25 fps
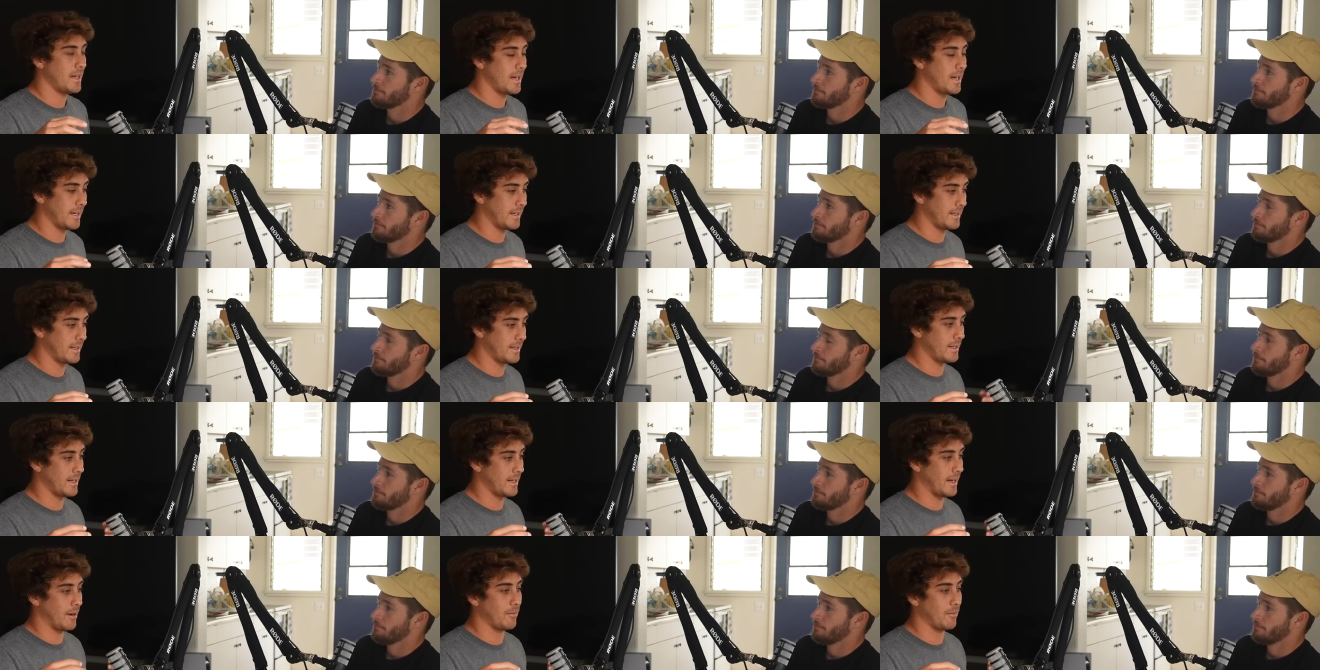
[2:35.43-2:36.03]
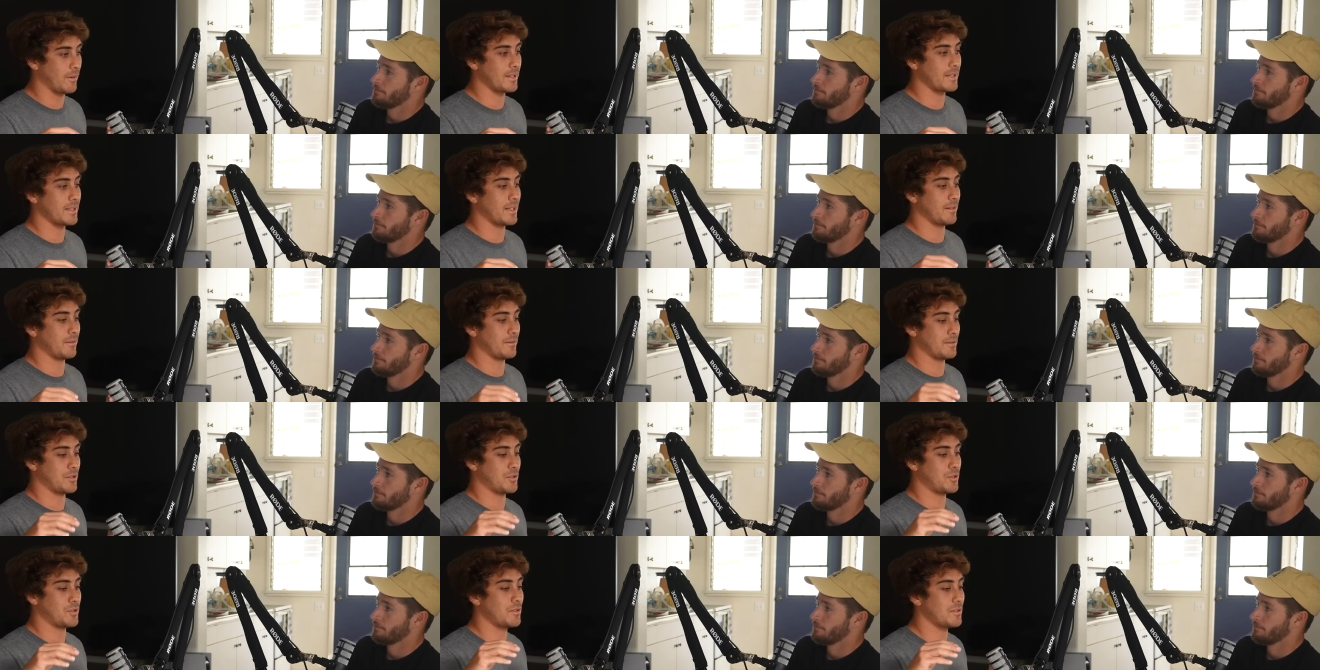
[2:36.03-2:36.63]
Speaker 1: I, d I went,
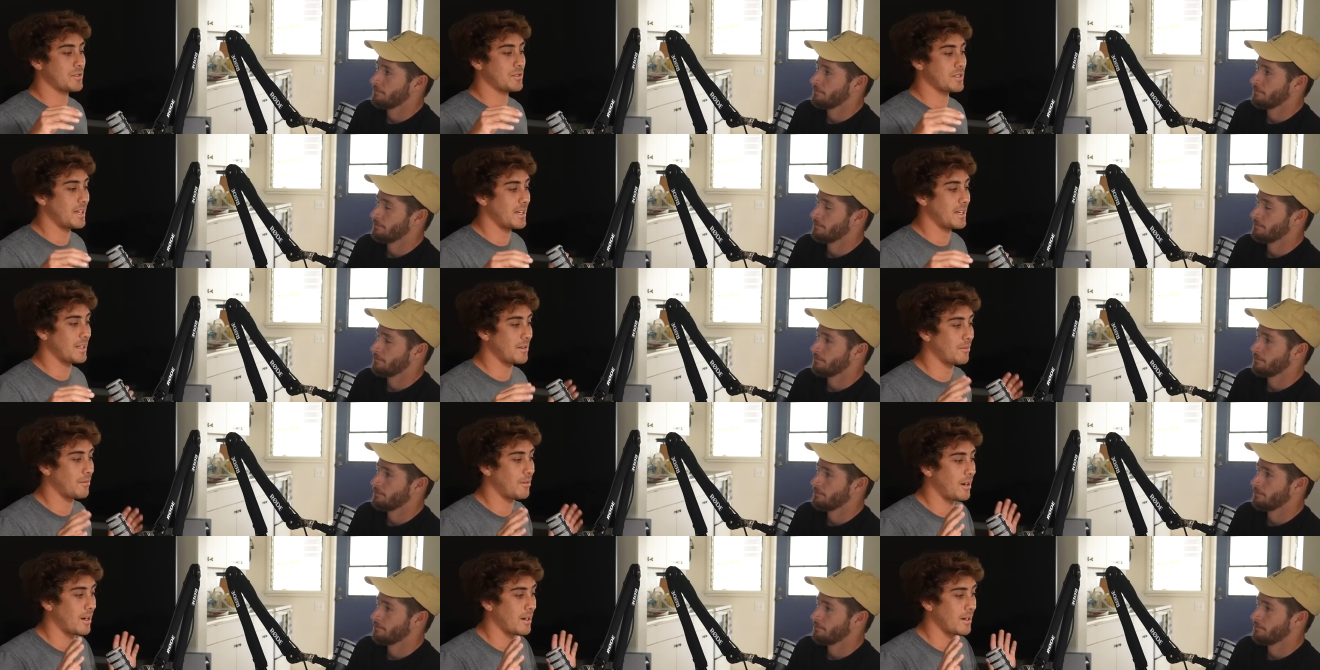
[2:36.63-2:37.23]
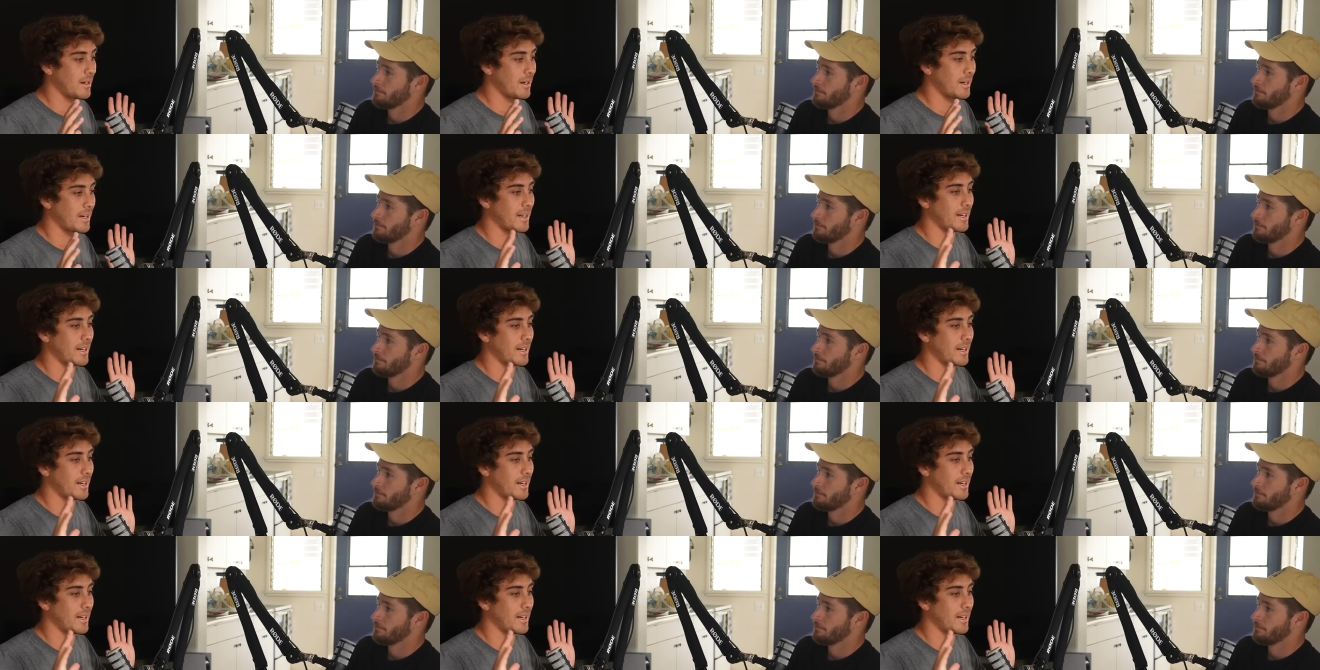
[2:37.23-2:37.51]
as soon as I hit the water, I